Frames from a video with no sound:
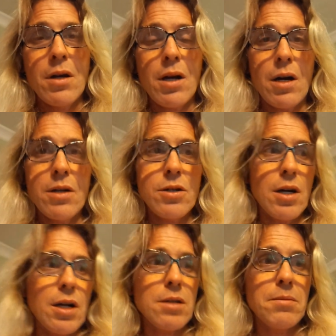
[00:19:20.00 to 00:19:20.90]

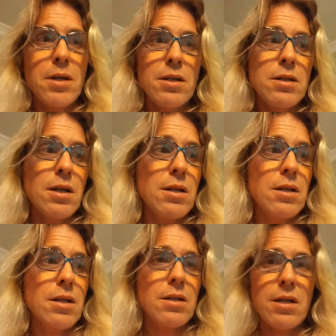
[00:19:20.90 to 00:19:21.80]
contracts, because
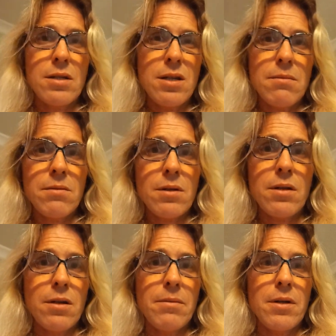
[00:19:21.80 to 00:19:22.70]
that seems a
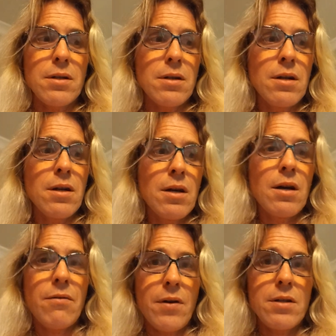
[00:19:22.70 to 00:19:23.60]
little bit
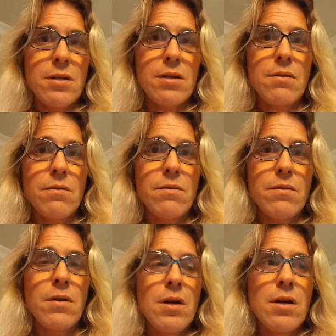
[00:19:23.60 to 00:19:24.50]
offensive
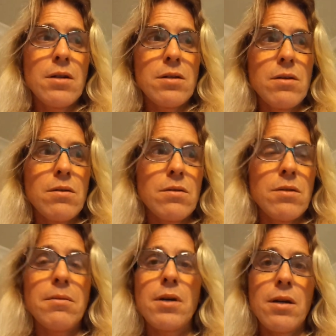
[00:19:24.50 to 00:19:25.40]
to
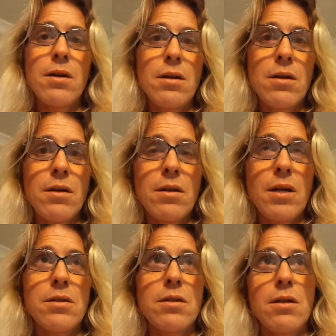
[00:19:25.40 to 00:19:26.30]
me.
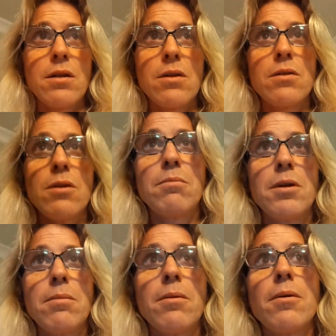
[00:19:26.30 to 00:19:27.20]
That's to the YouTube
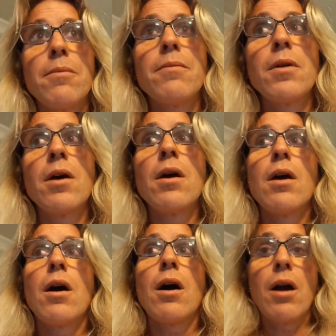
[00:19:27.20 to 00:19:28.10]
people.
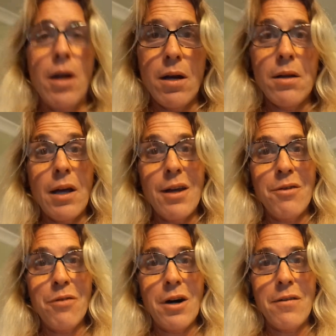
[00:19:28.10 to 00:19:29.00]
Alright, thank you
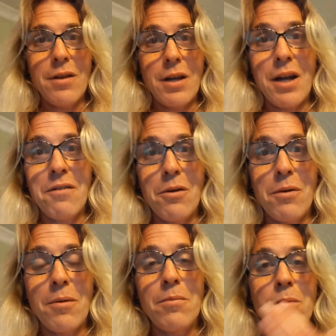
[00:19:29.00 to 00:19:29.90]
for everything,
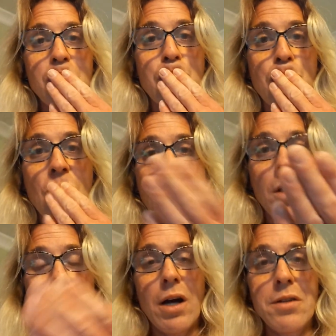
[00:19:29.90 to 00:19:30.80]
everyone.
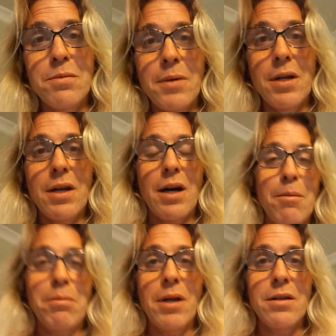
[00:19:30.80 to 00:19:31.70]
Godspeed,
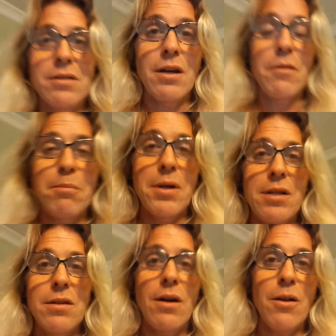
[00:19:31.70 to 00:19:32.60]
God bless, love and
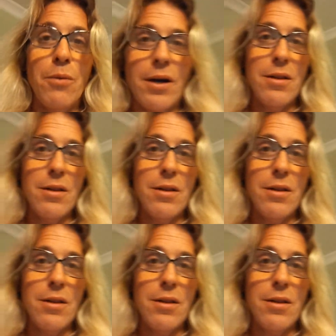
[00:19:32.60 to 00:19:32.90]
peace all the way.